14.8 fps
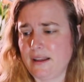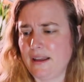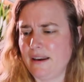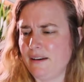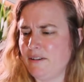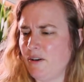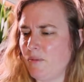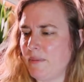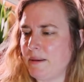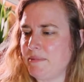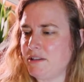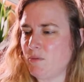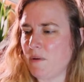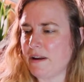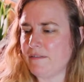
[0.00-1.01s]
I don't know, maybe
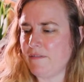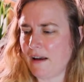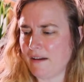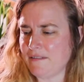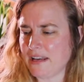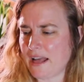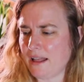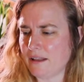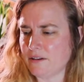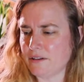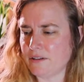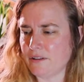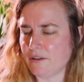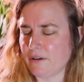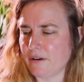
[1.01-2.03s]
$25,
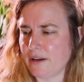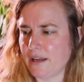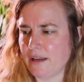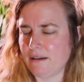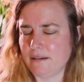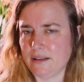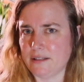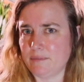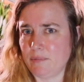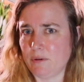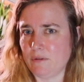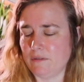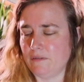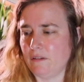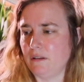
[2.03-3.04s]
$30. It's
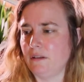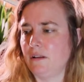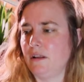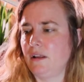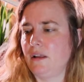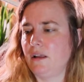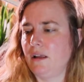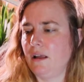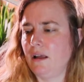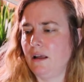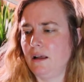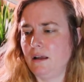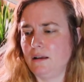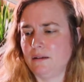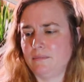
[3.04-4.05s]
beautiful.
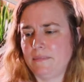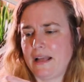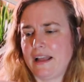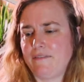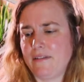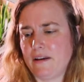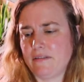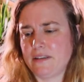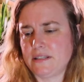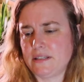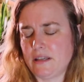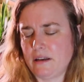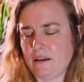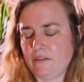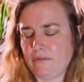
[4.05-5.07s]
I found this
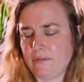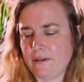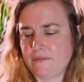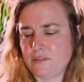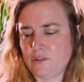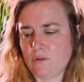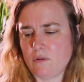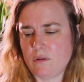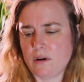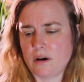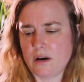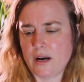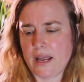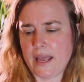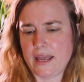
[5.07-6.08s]
in a thrift
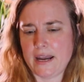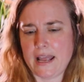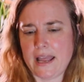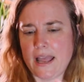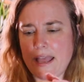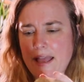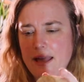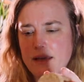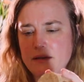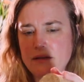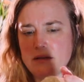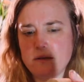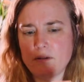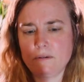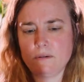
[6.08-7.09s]
store, and I had
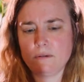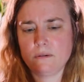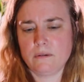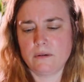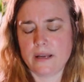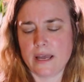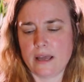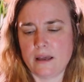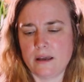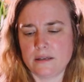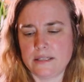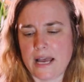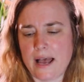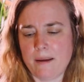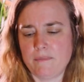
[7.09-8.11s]
to get a
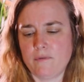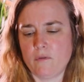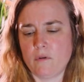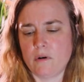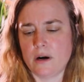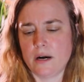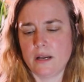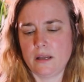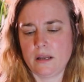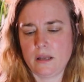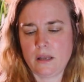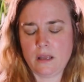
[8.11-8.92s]
top for it.